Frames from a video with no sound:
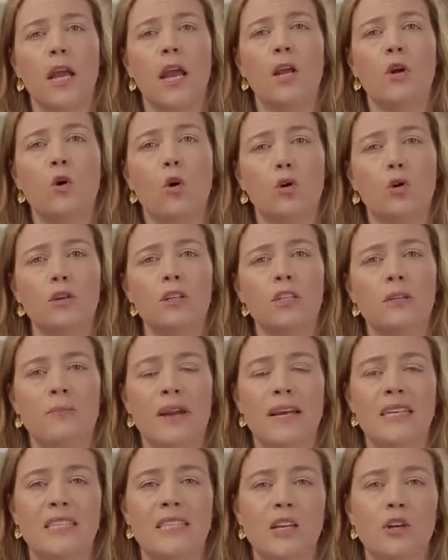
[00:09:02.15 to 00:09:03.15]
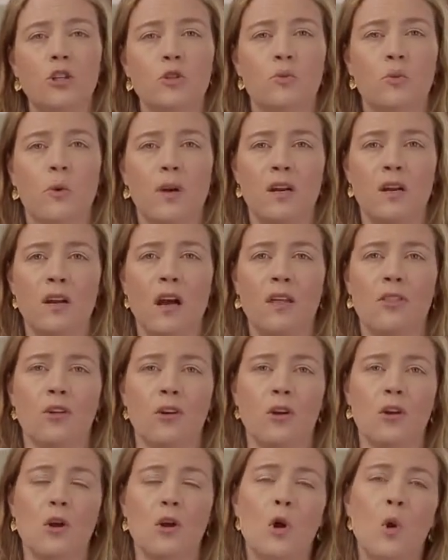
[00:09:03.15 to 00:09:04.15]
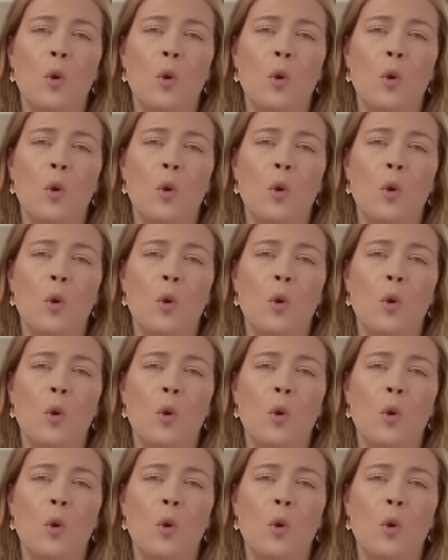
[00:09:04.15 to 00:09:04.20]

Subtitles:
In order to make deals with one another,